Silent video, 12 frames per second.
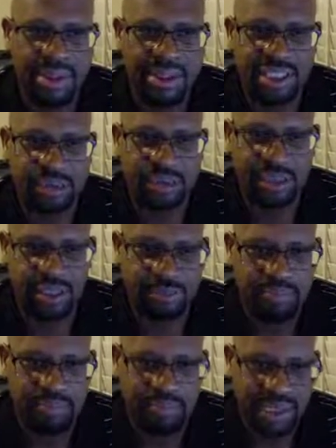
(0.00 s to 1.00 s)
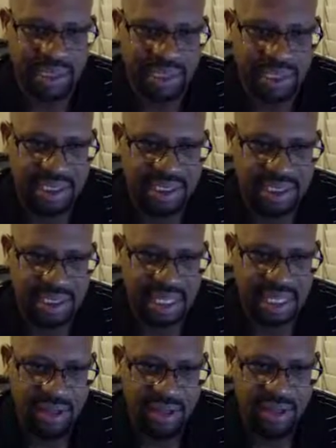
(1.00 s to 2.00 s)
this one because
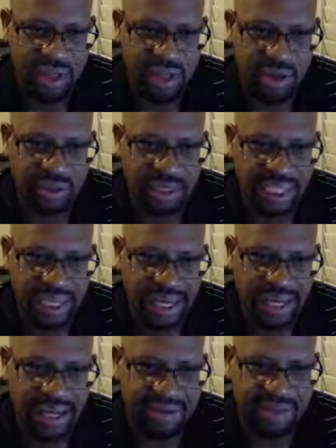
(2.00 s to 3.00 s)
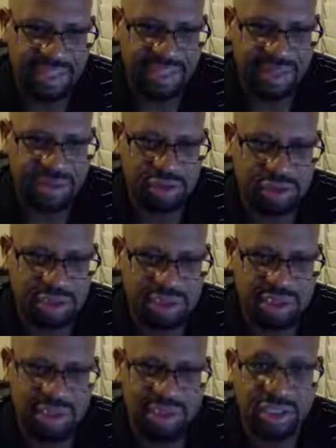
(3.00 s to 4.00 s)
we already have an
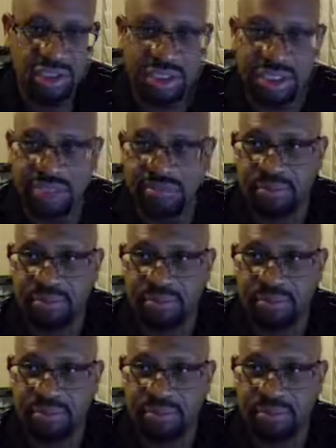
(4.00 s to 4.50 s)
uptrend starting.